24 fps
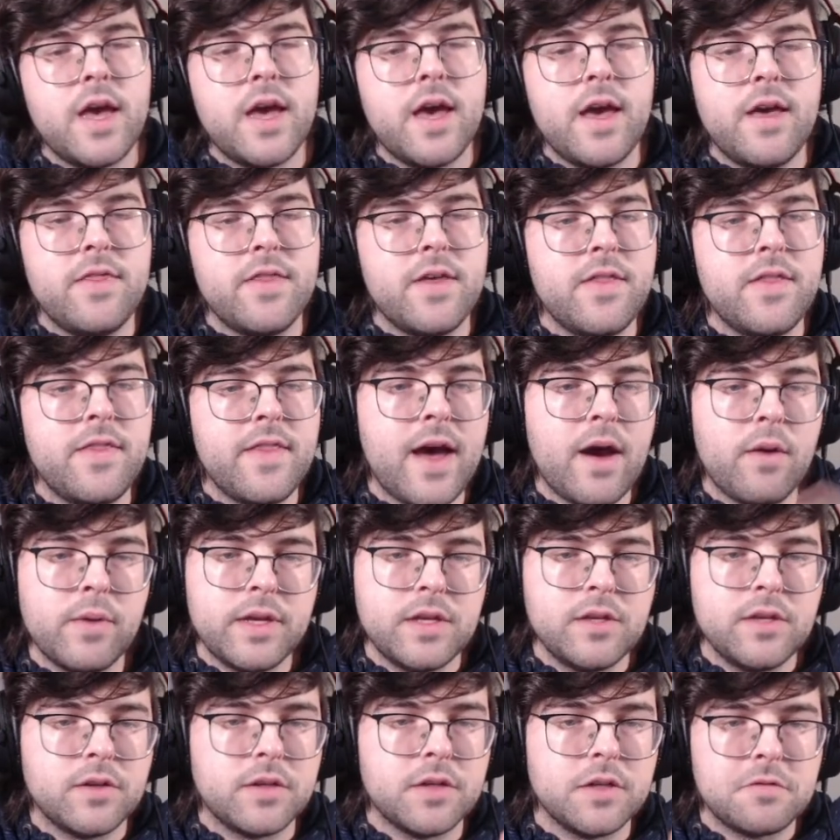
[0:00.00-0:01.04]
and then that way
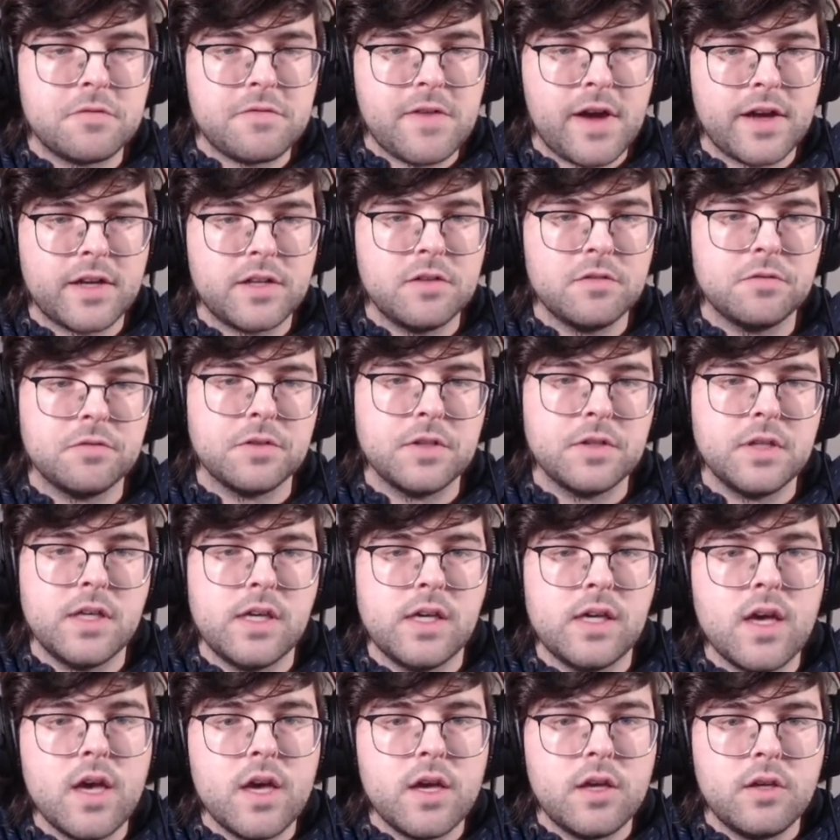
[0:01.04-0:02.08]
you could
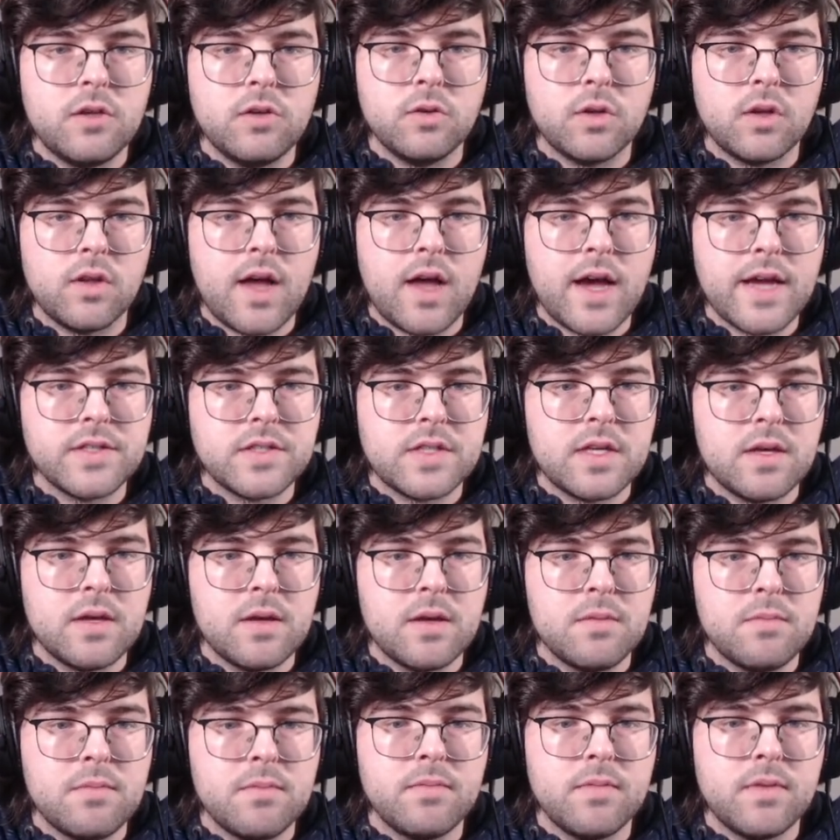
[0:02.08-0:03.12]
effectively utilize
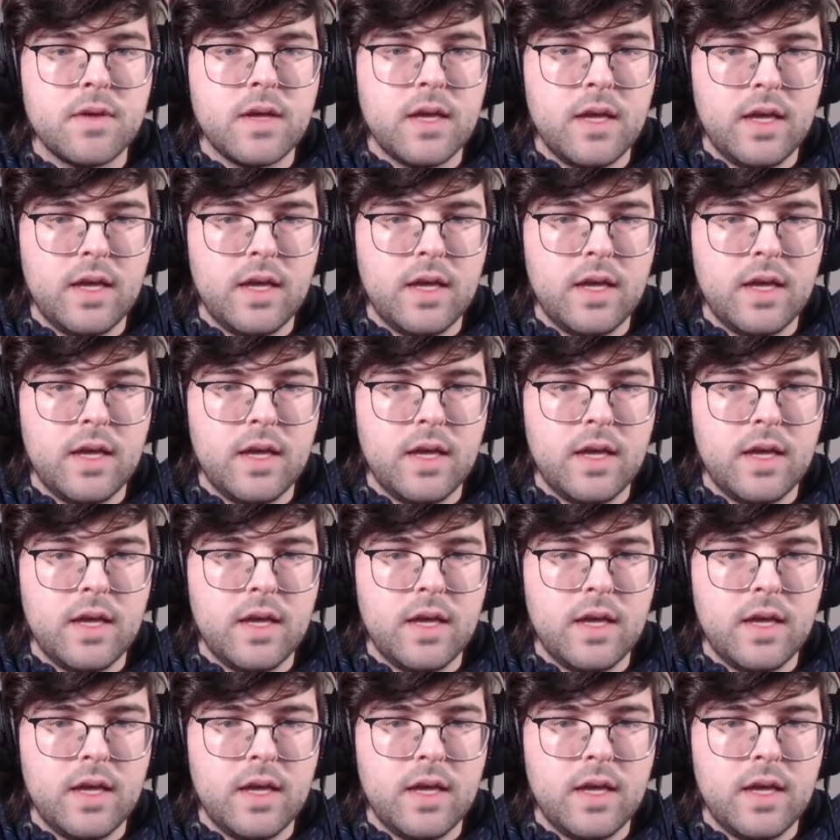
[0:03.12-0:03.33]
him